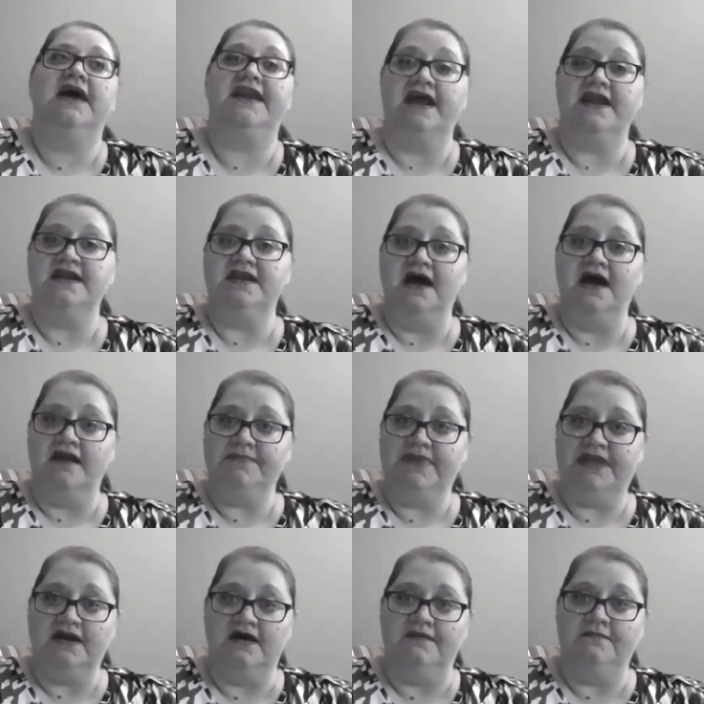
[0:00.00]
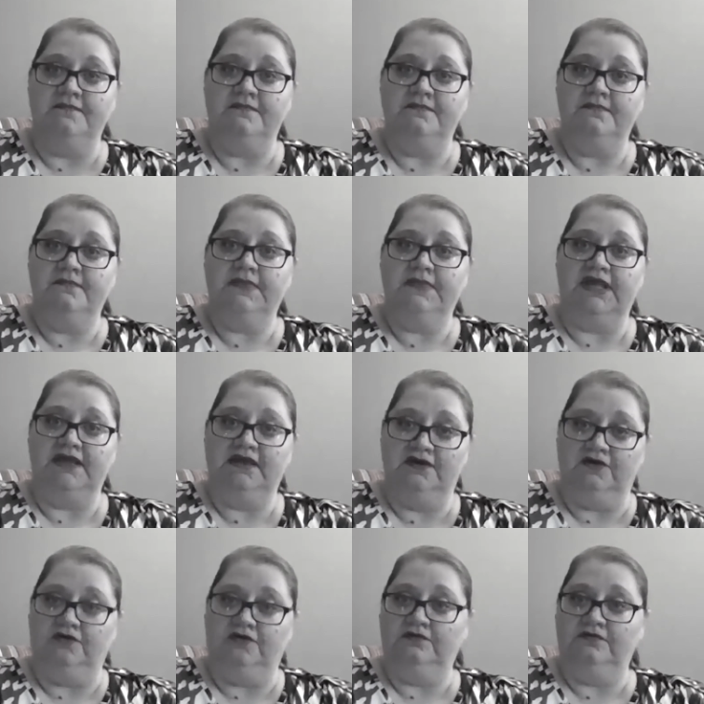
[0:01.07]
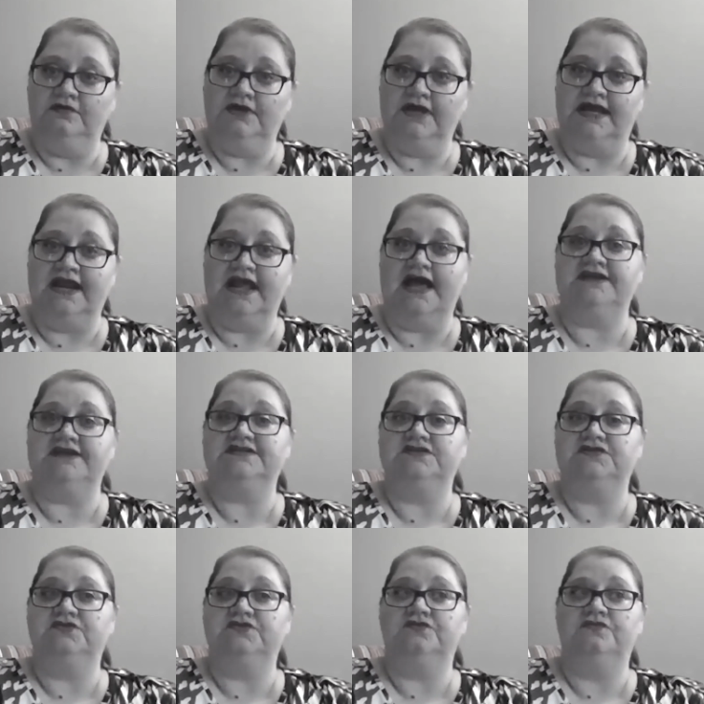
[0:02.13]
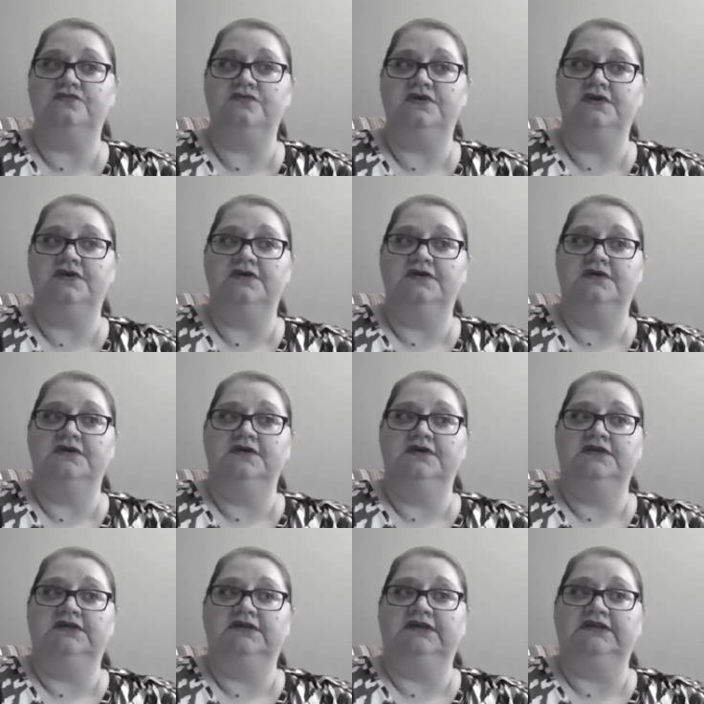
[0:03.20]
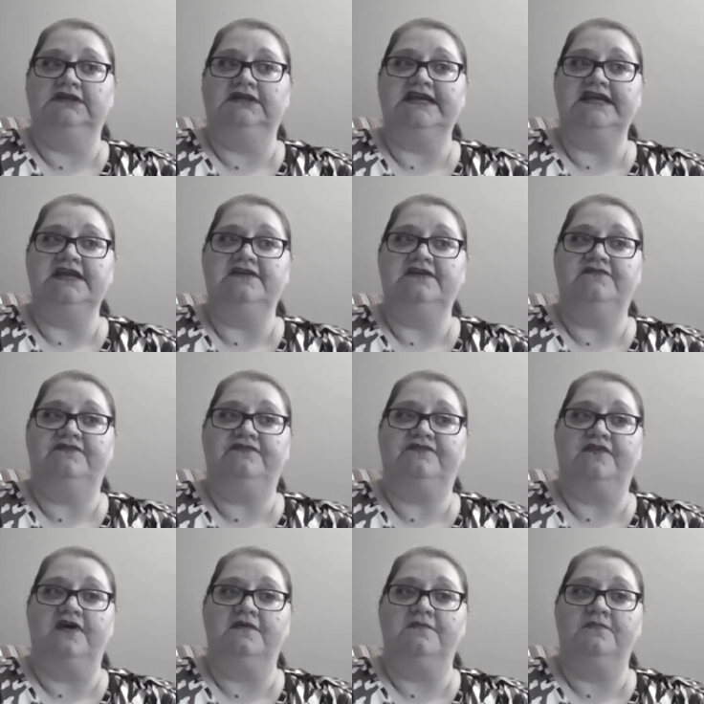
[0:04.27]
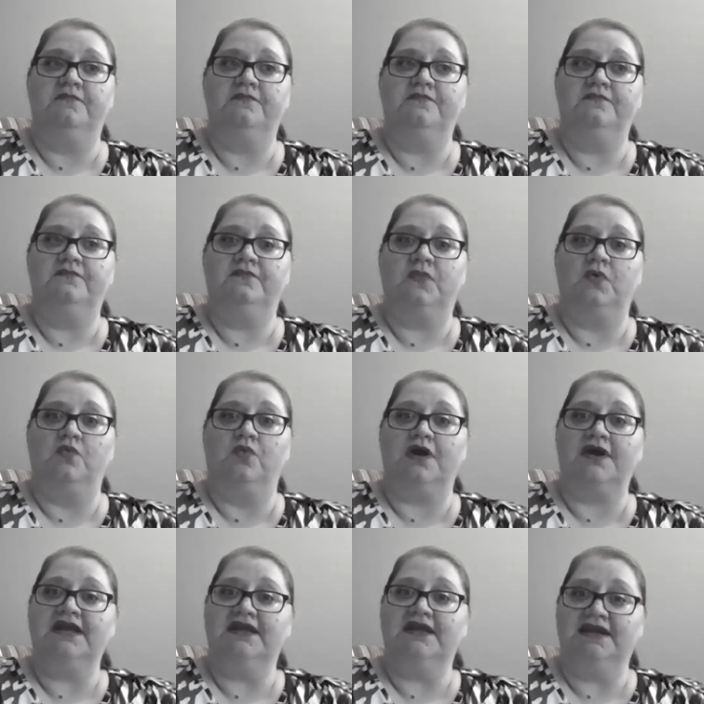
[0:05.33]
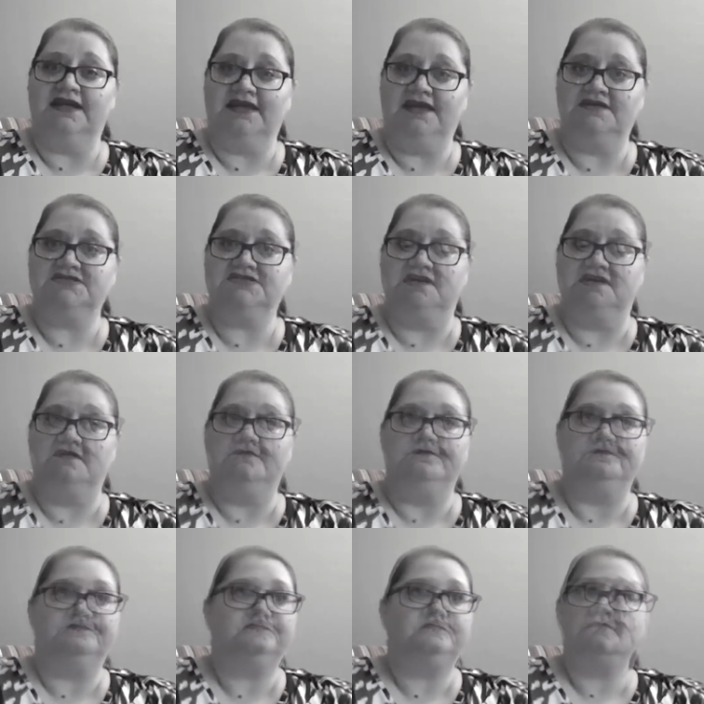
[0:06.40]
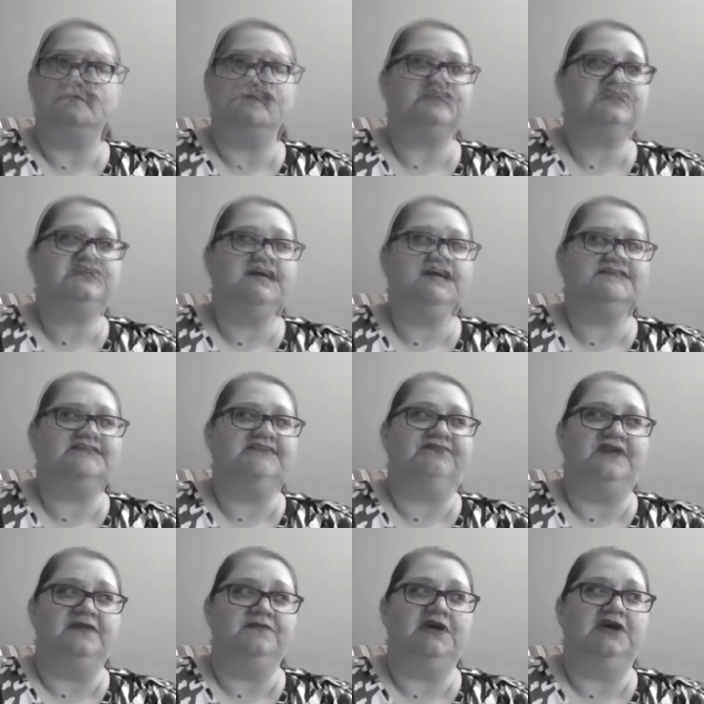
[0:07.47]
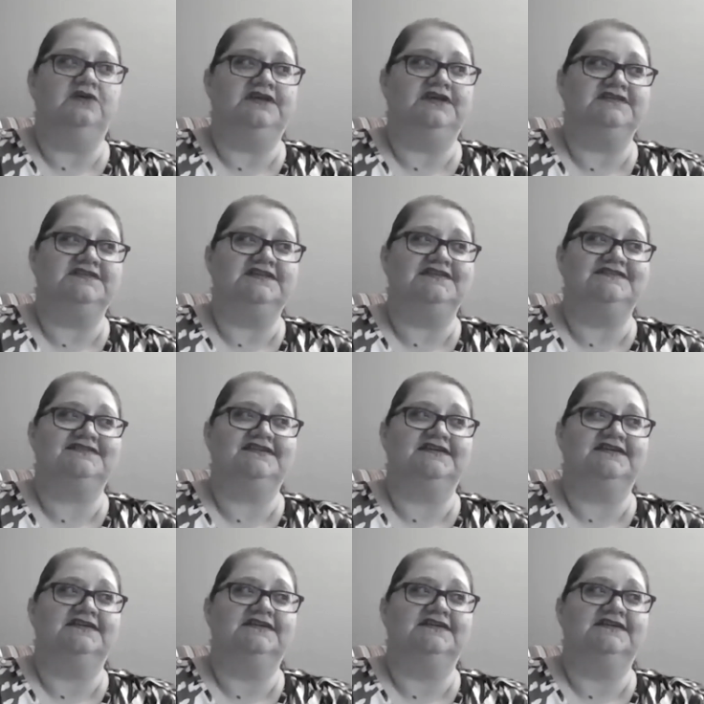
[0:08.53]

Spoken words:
had I not become ill and had to leave from working in a kitchen, which as a female is it's